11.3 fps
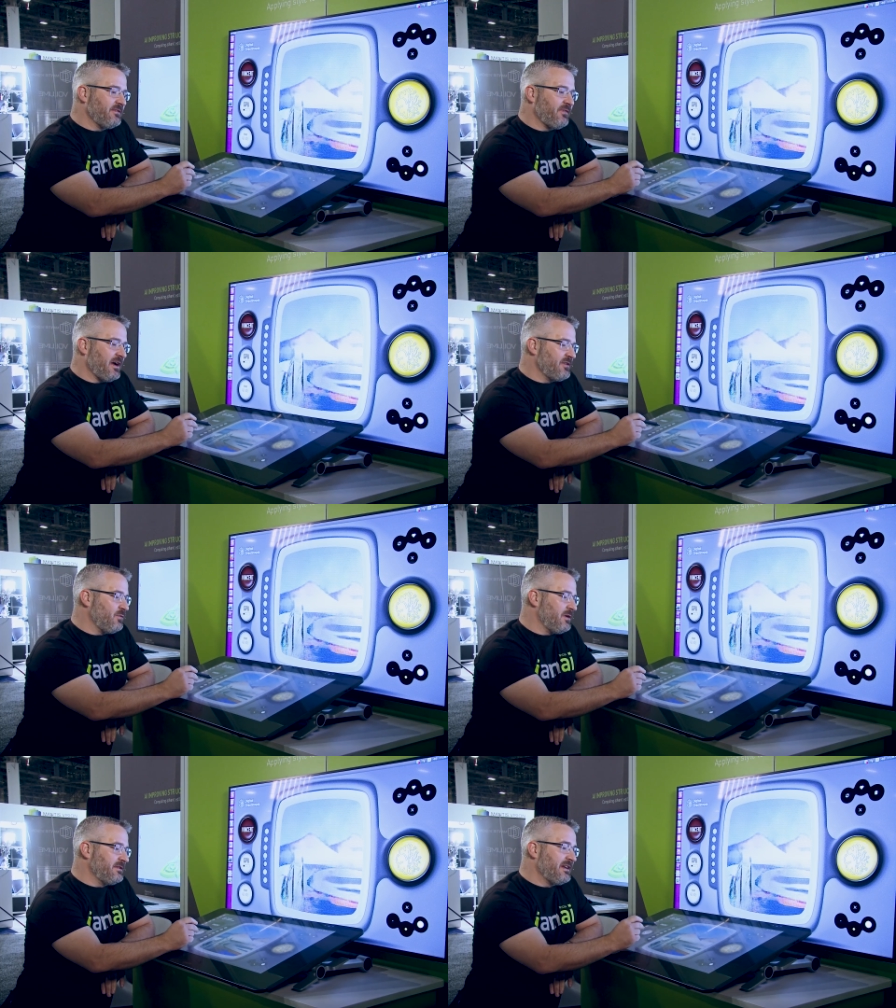to find
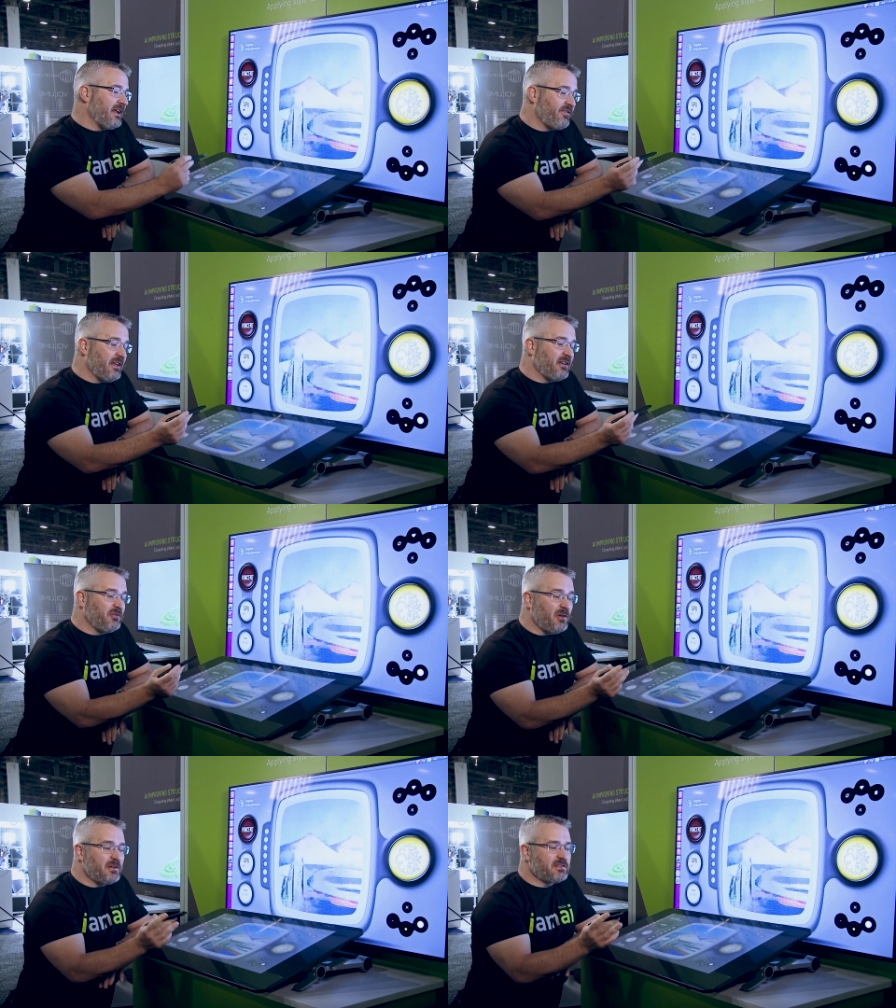one that I think
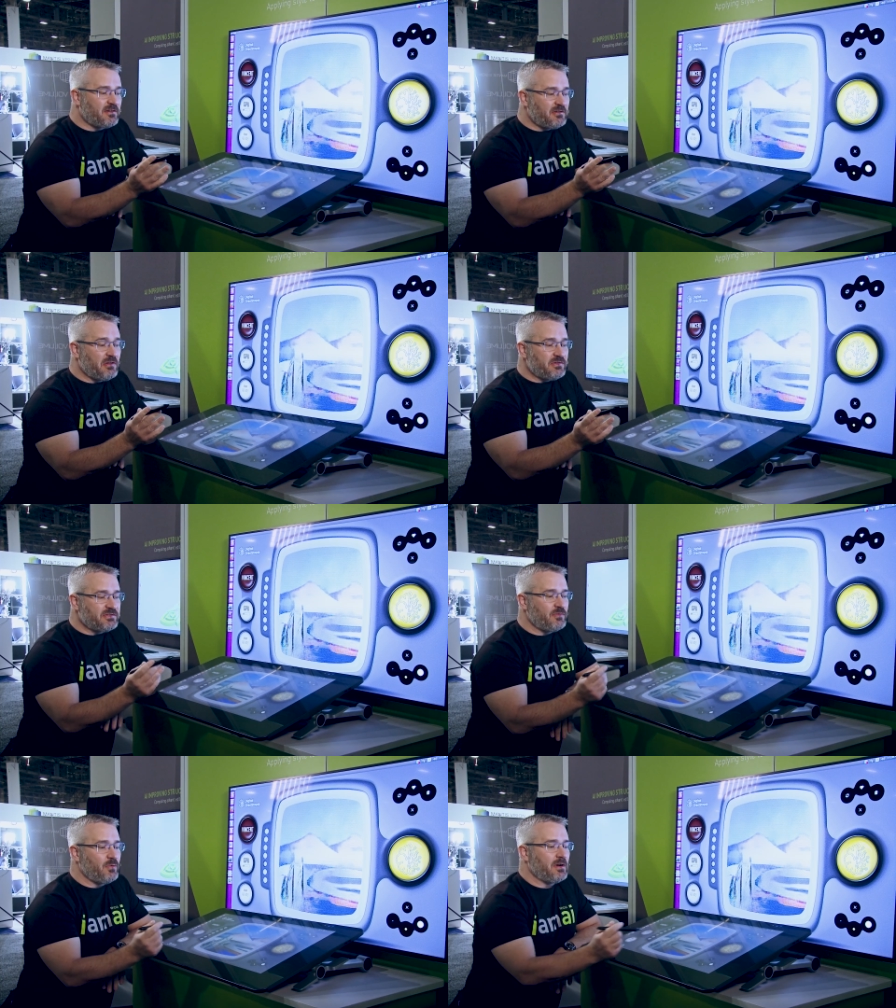looks
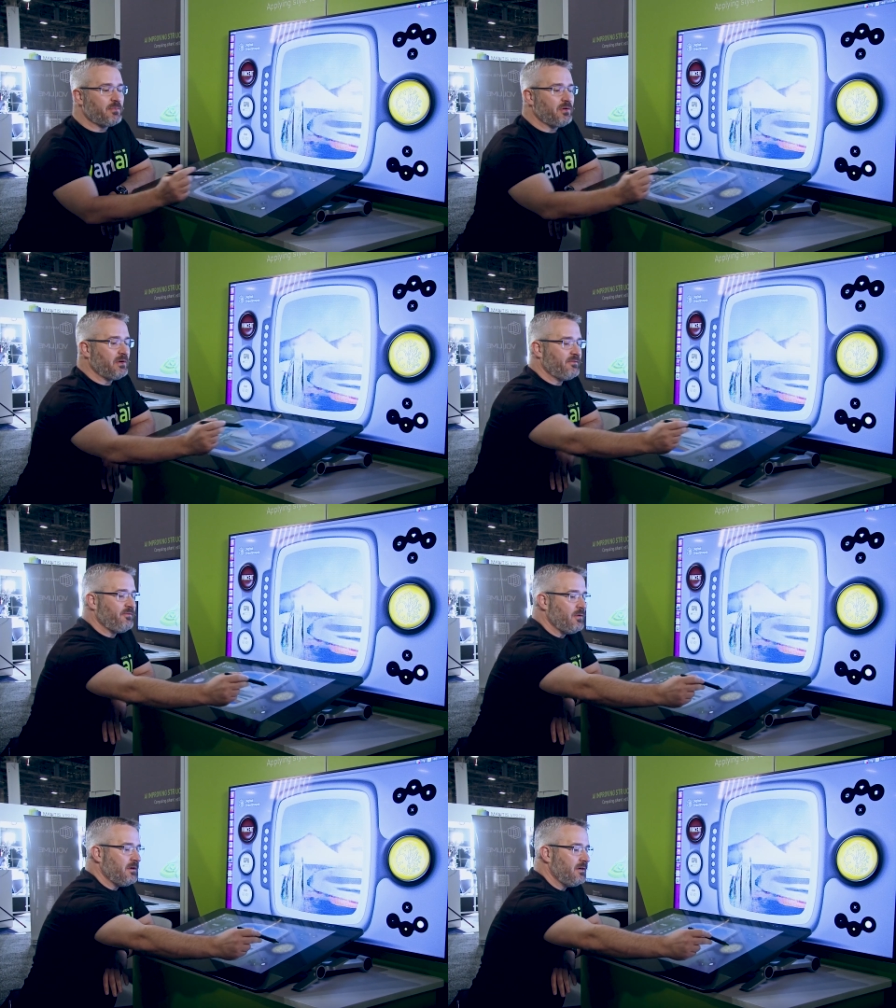close to what I'm going
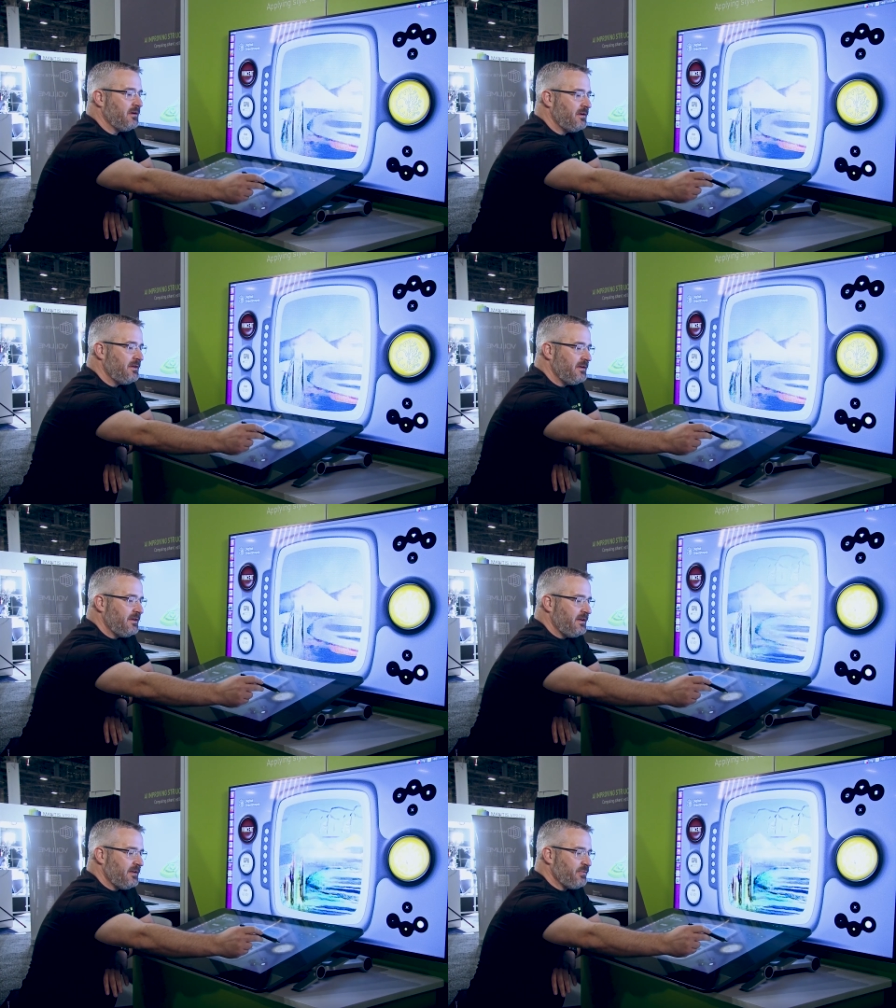for
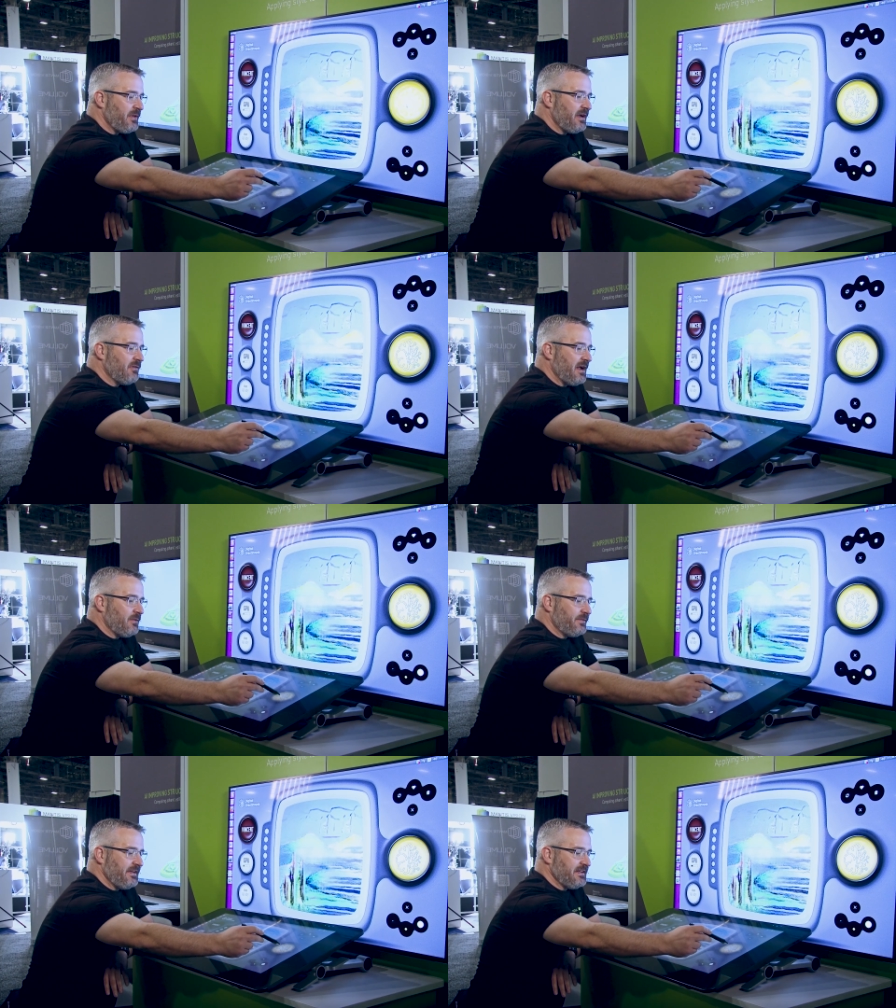and play
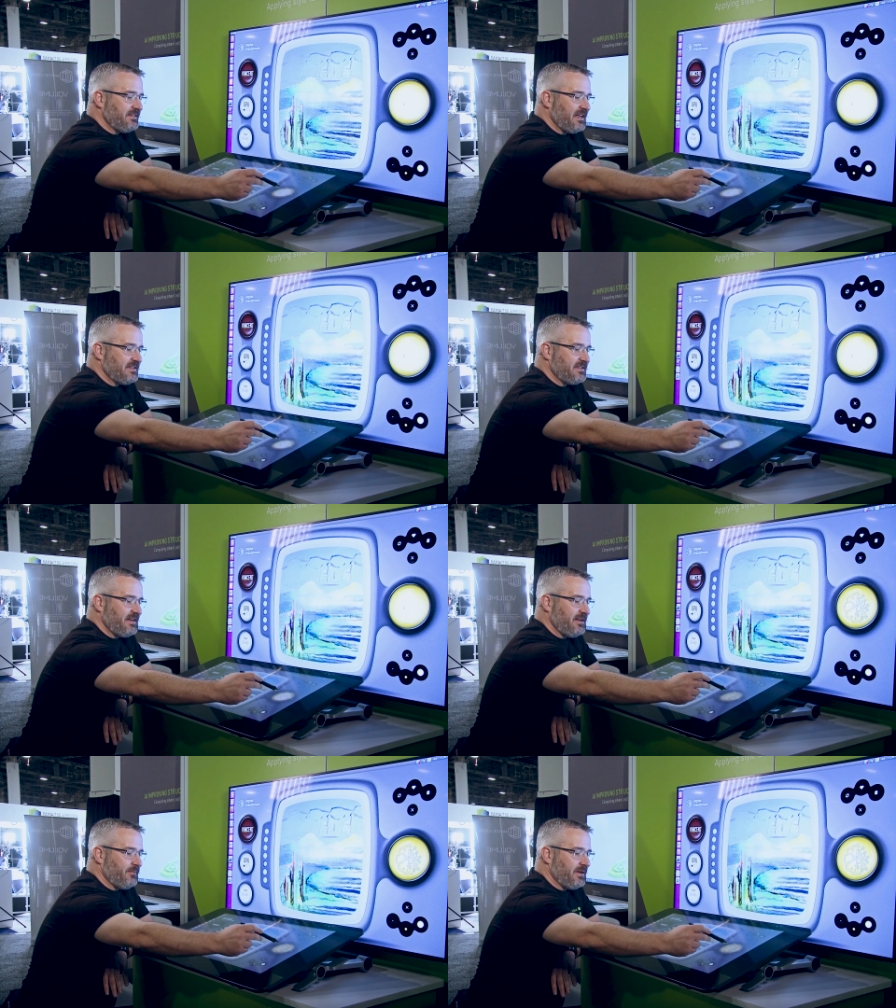around with the
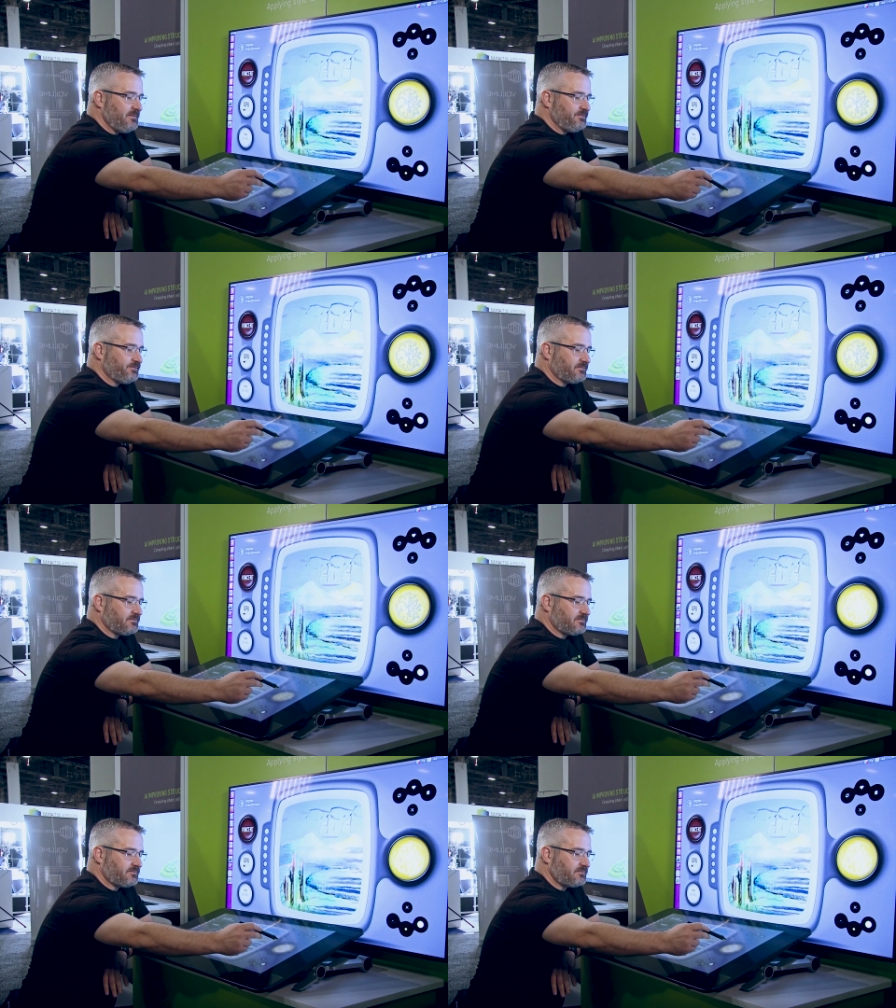intensity a bit.
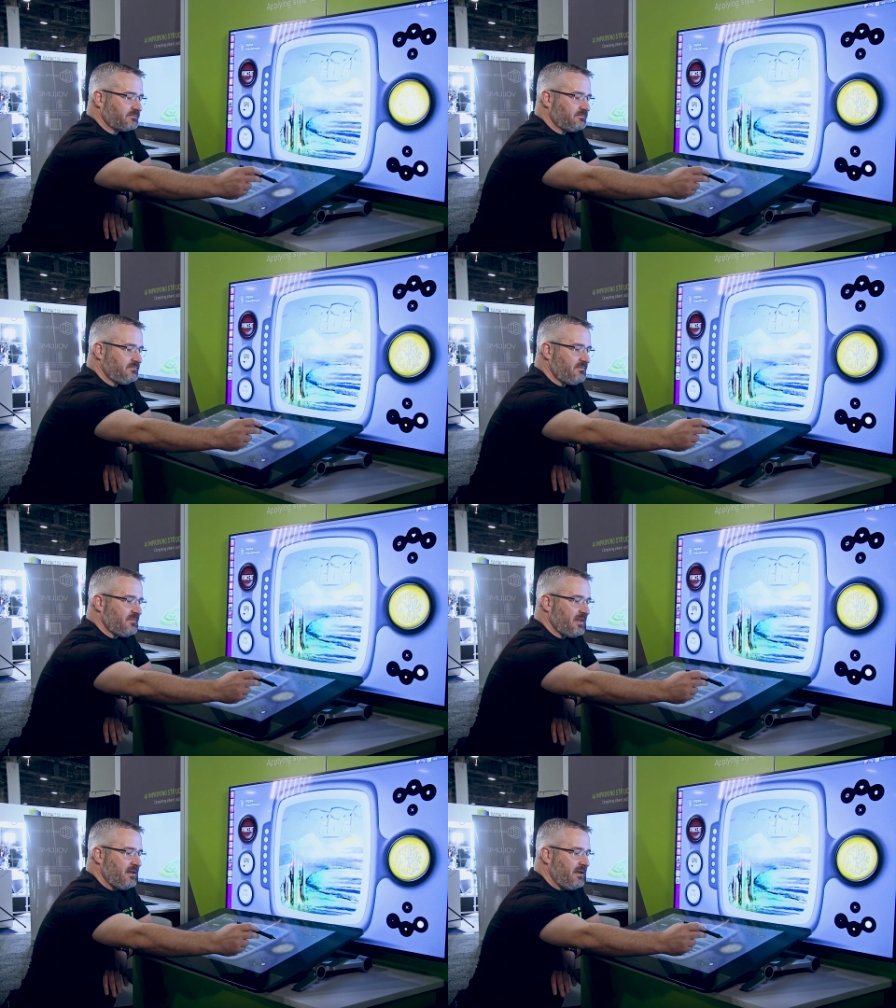
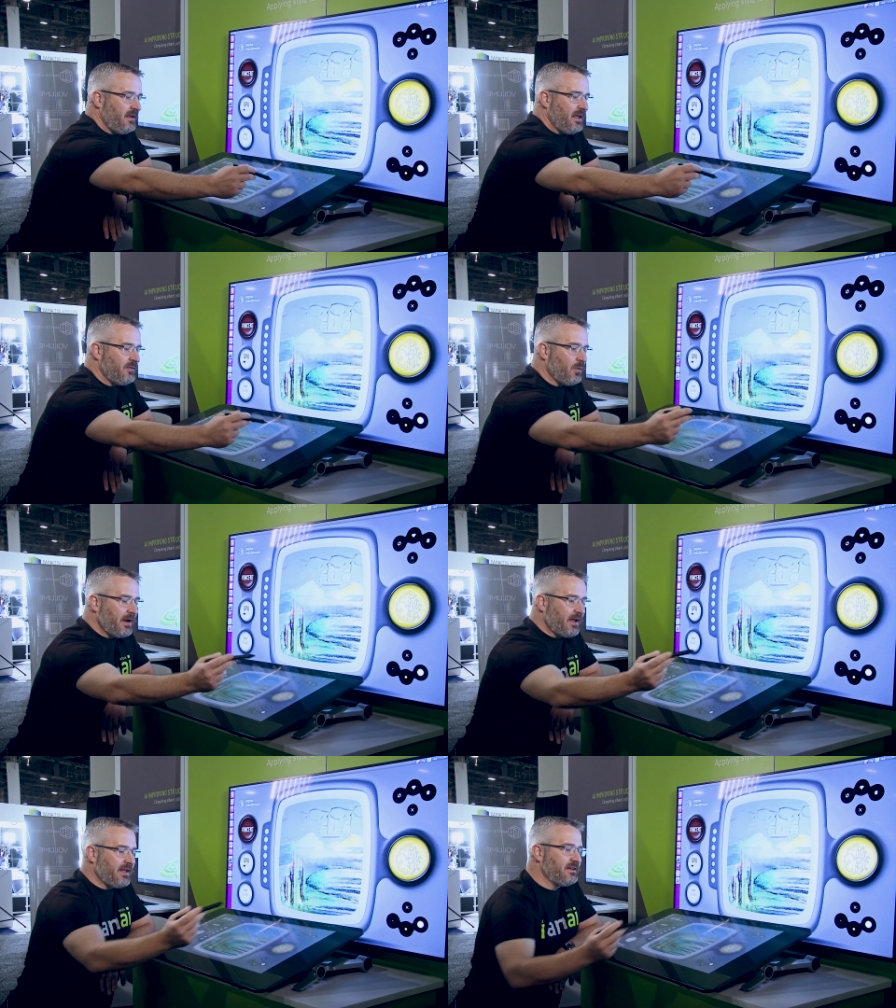And
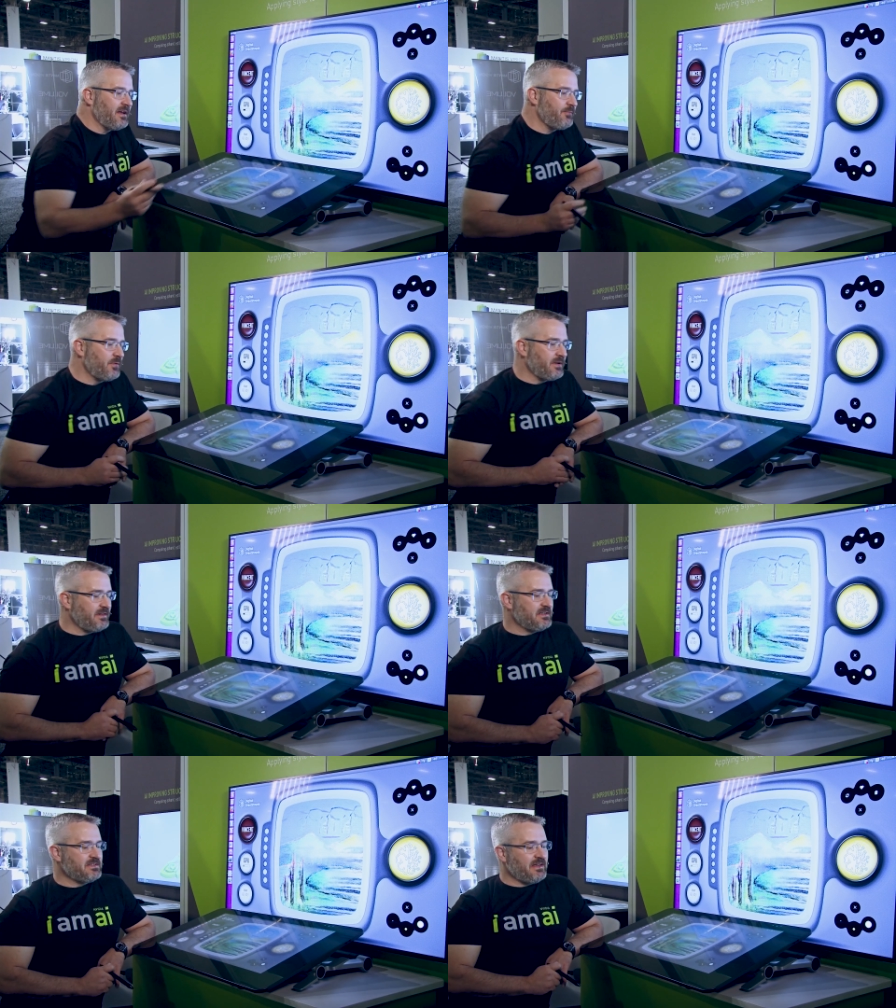what I end up
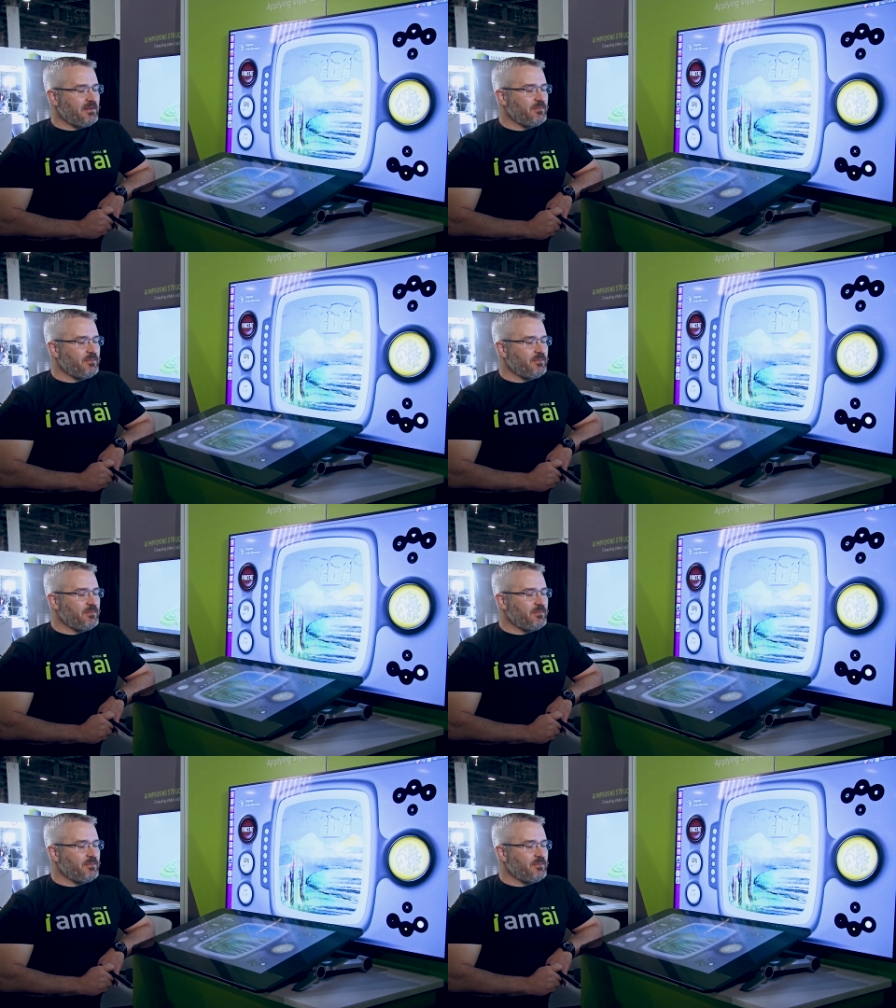with is an